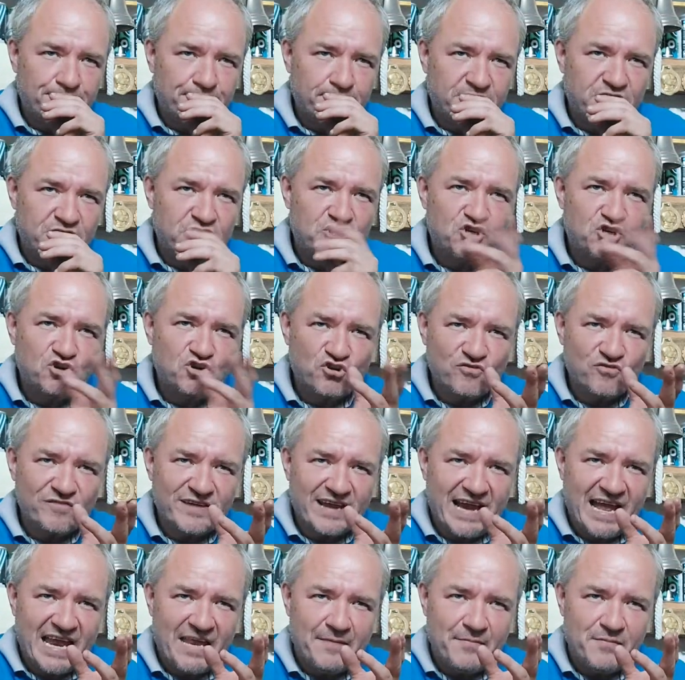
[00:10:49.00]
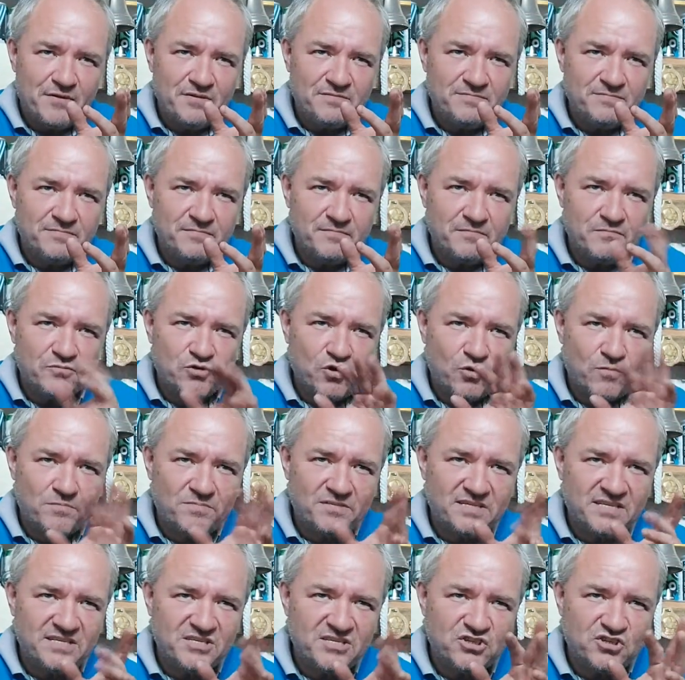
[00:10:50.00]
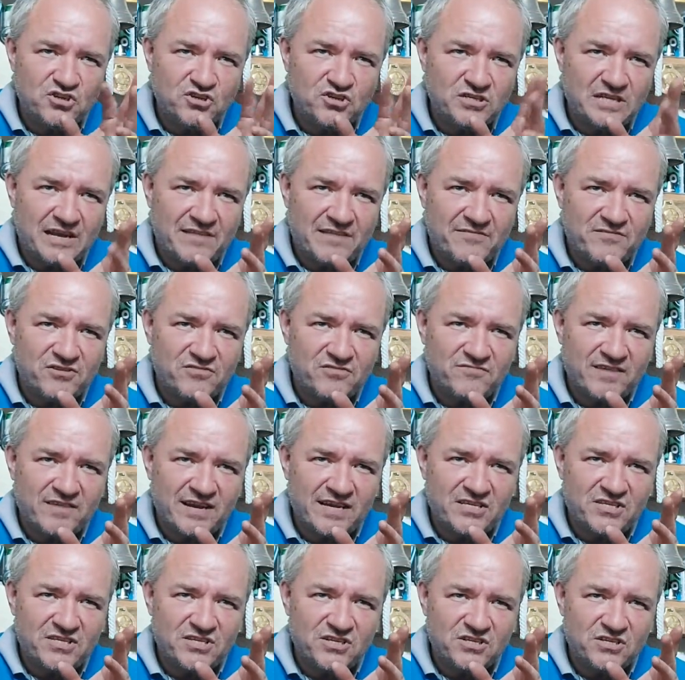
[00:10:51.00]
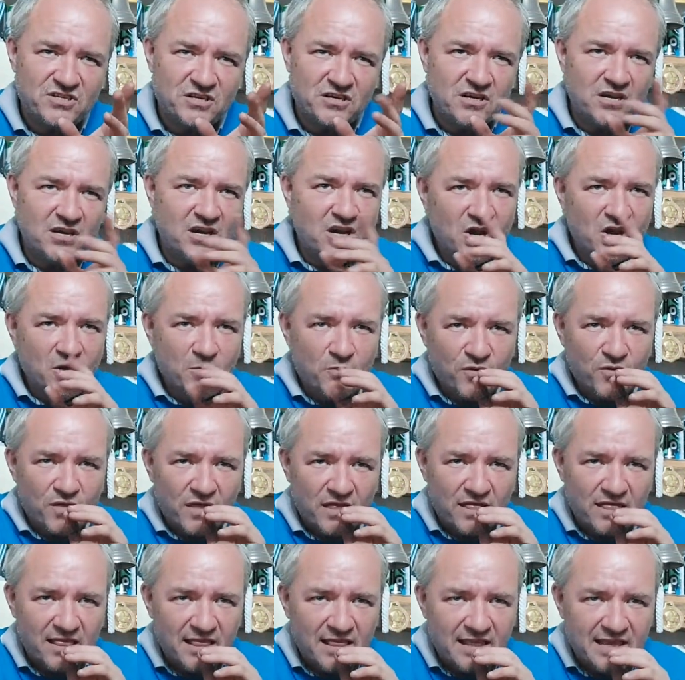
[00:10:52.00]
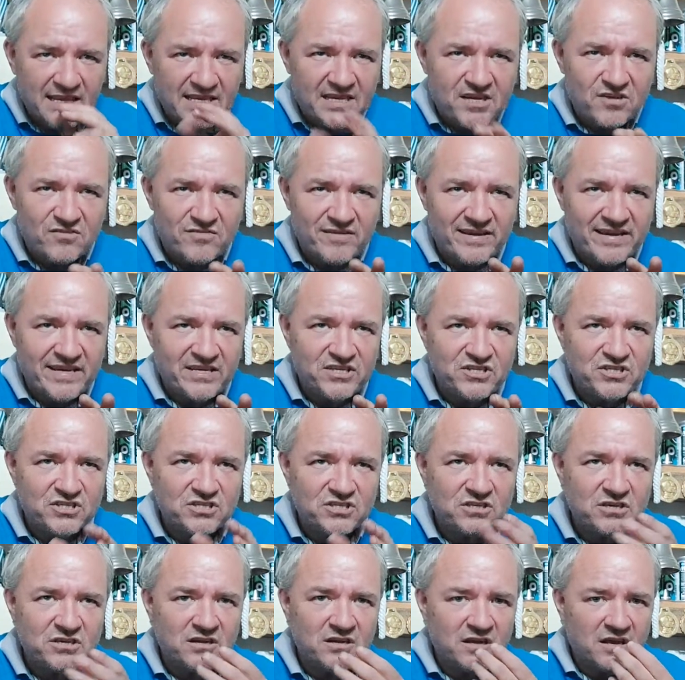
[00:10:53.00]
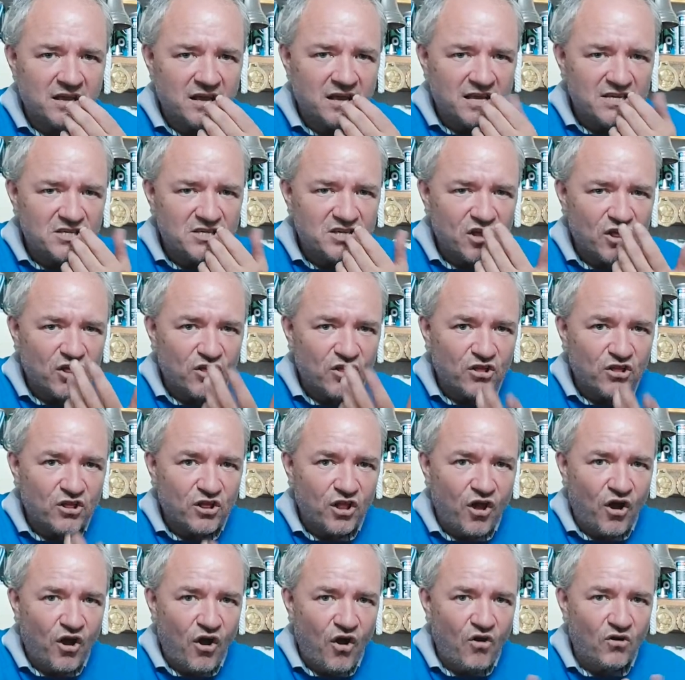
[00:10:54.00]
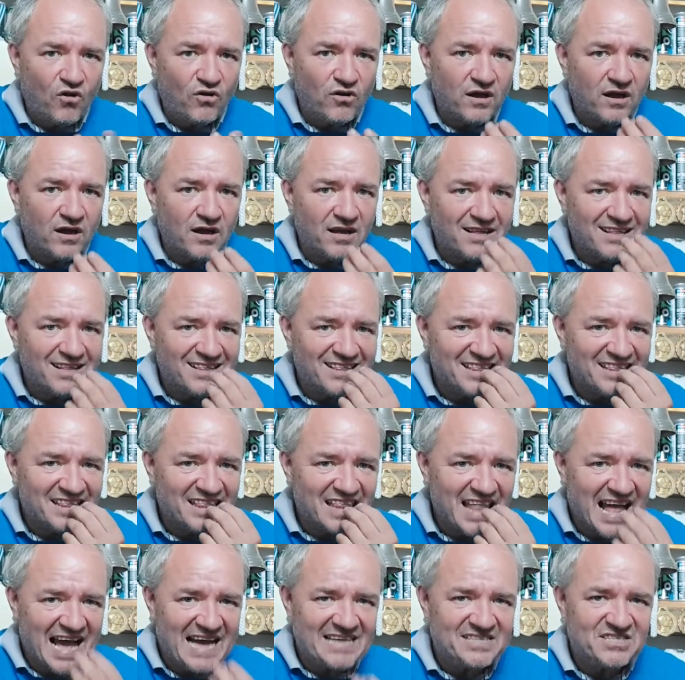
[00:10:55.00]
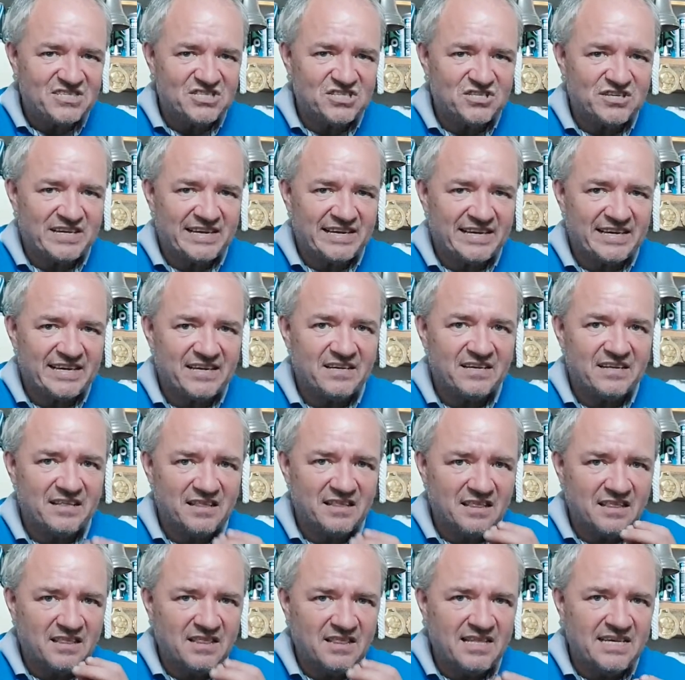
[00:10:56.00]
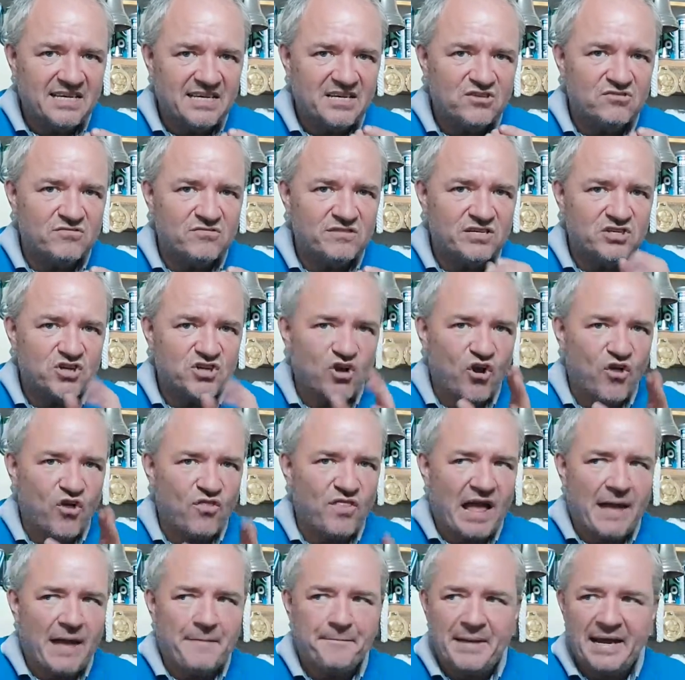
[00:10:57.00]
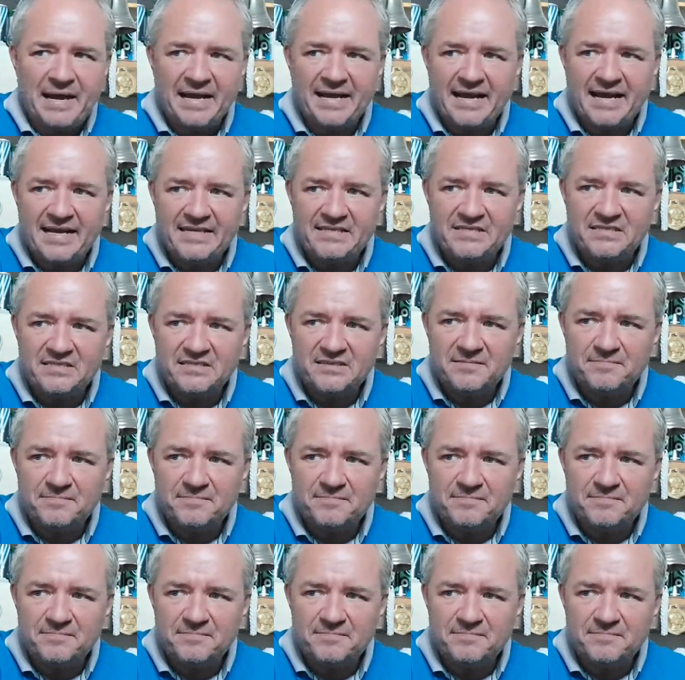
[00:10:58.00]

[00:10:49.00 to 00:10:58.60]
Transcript: The sugary element comes in just after the raisins. But the licorice, it's a long lasting licorice on that back end.